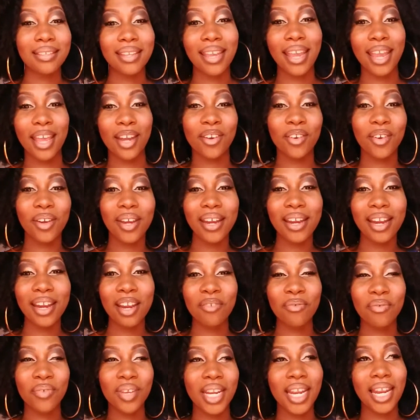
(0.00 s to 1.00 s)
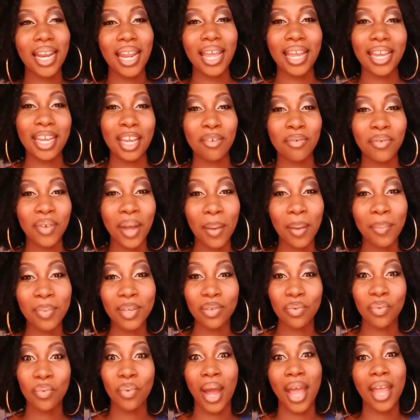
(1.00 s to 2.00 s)
Gatorade and feeling like if I'm
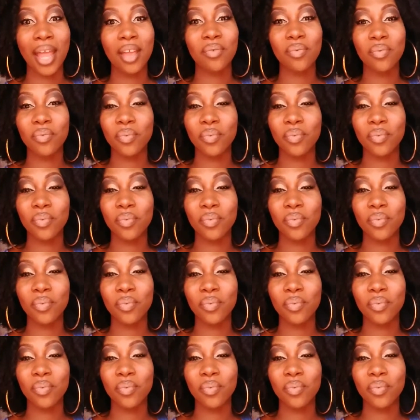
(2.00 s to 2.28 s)
his wife